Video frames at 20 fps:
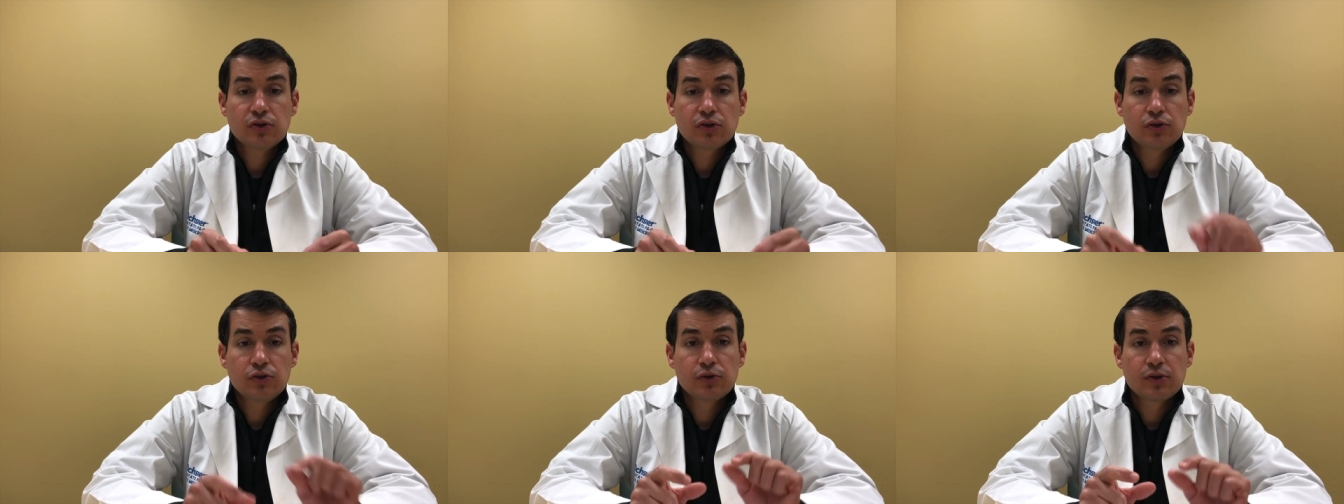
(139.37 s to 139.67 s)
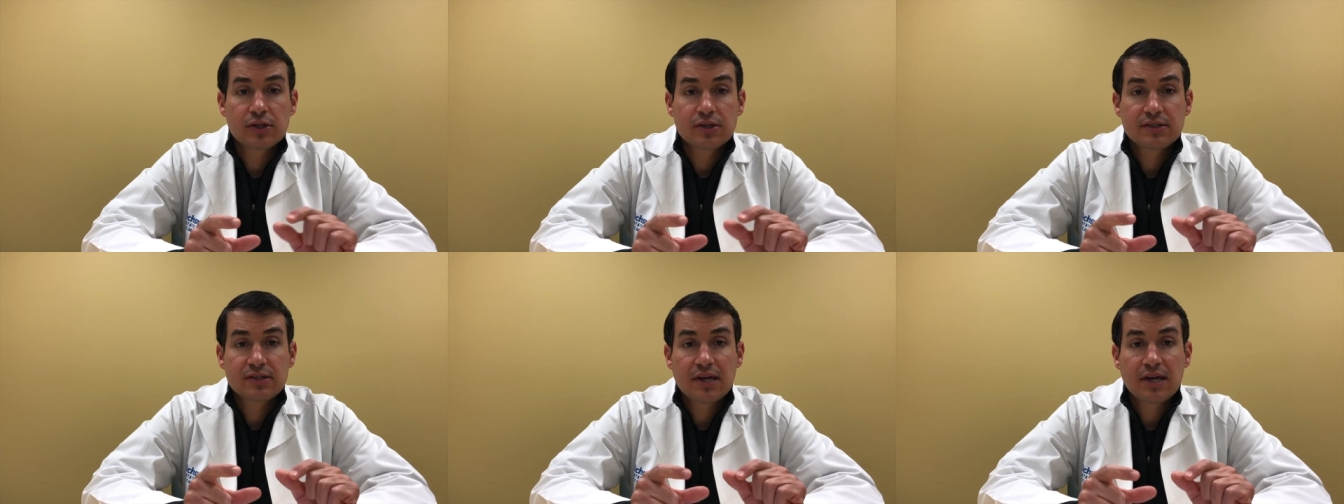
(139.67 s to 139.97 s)
You
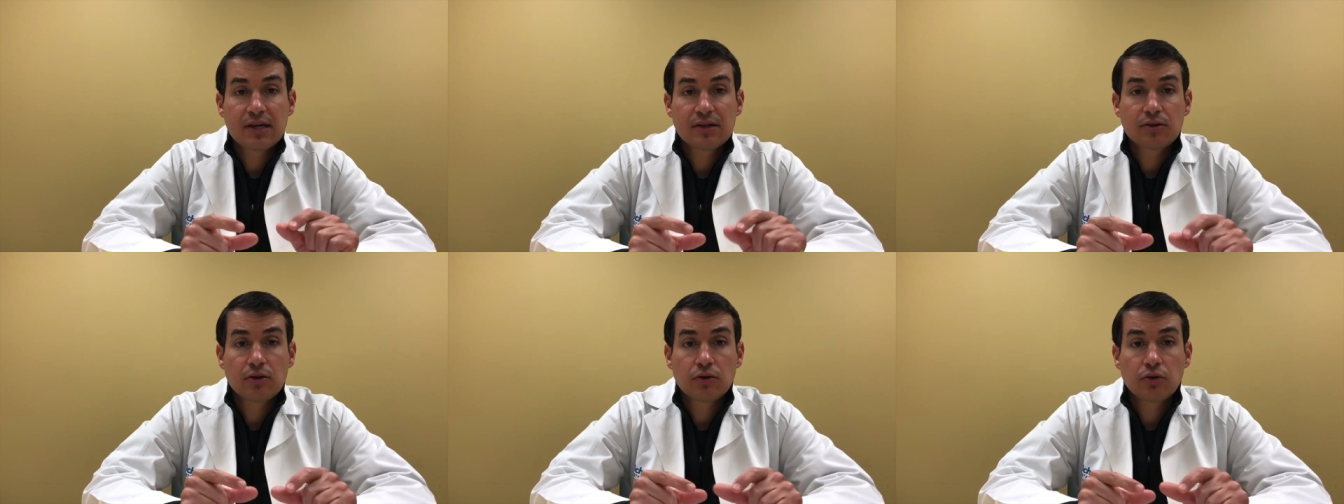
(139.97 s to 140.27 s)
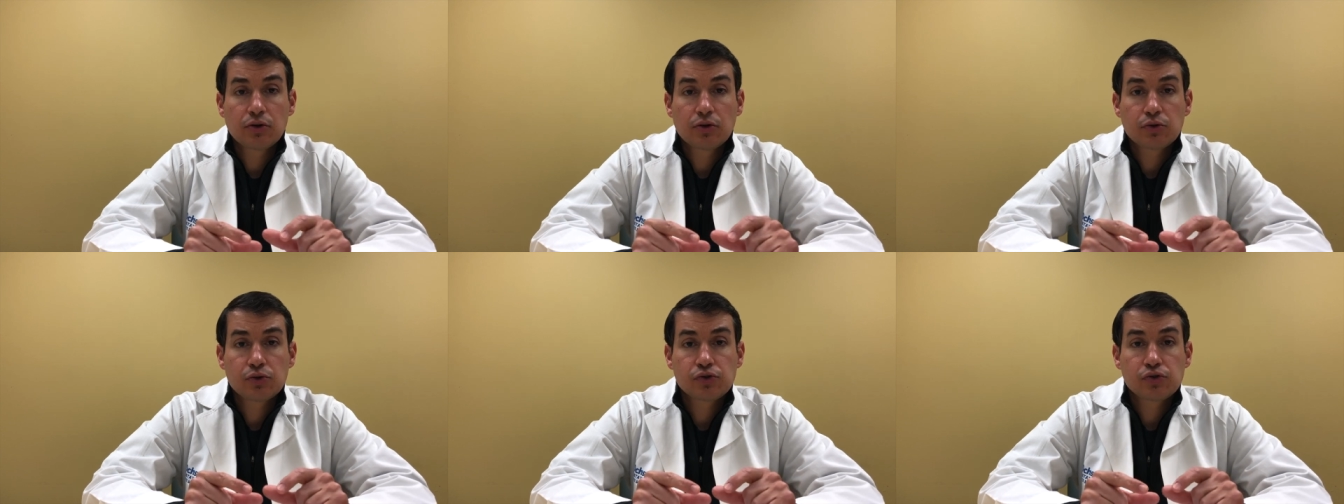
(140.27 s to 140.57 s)
can take the
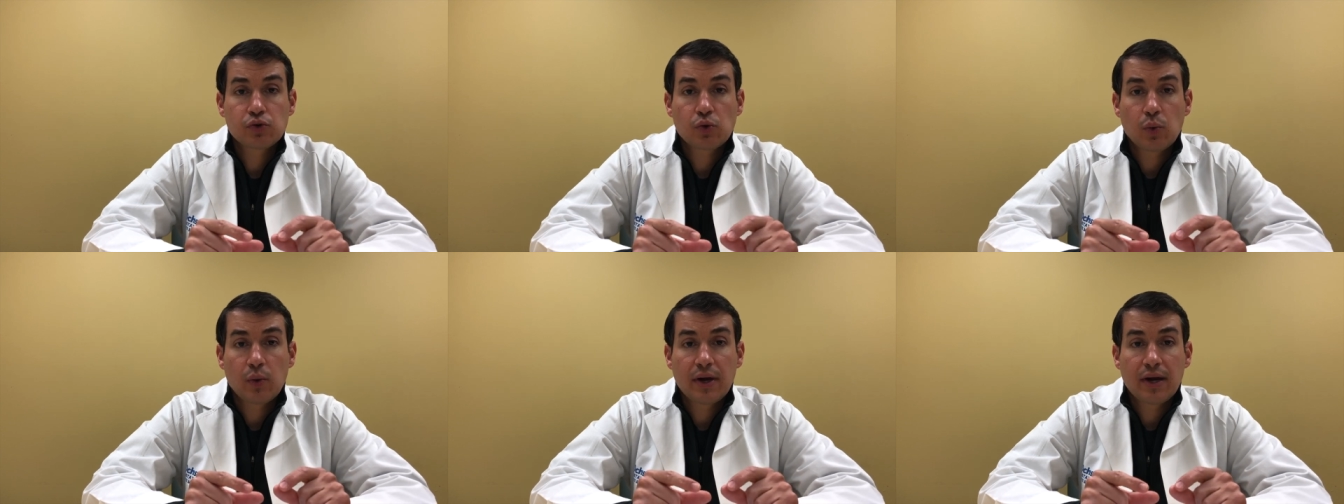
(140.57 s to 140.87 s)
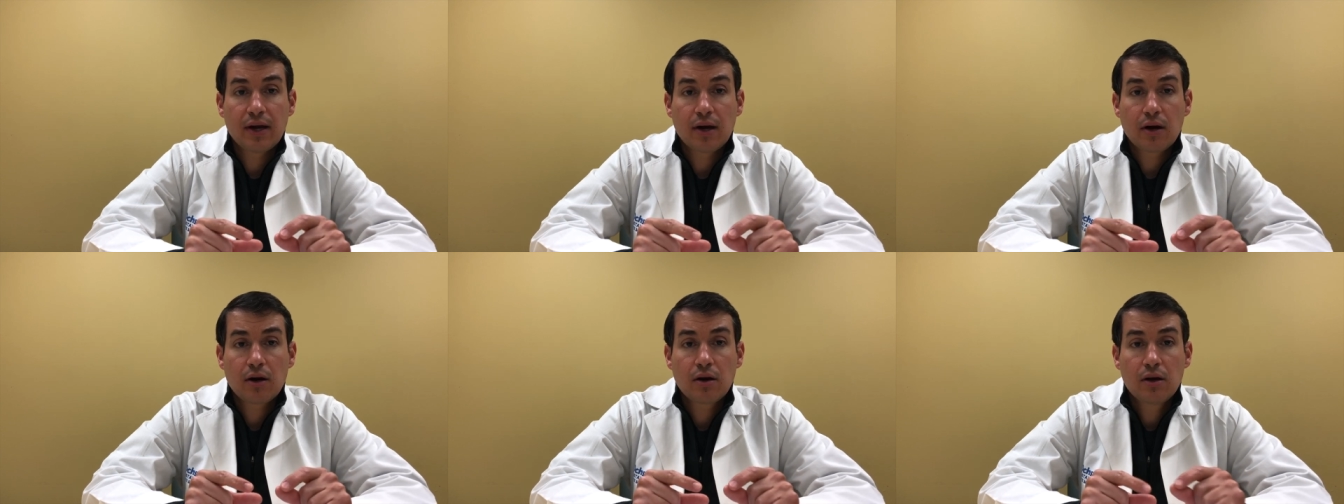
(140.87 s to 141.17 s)
little
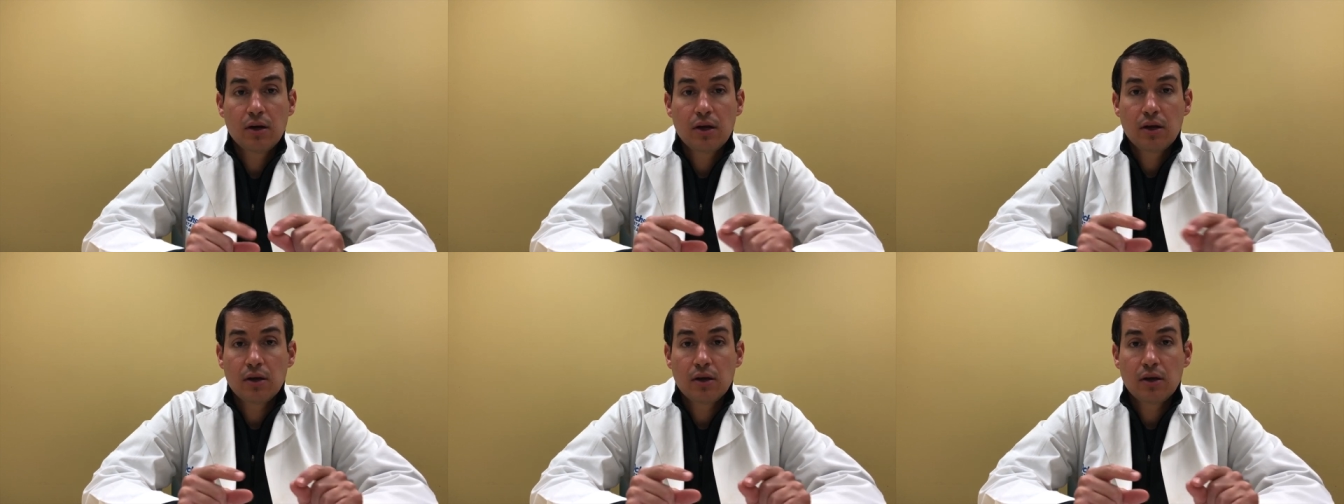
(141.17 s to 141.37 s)
square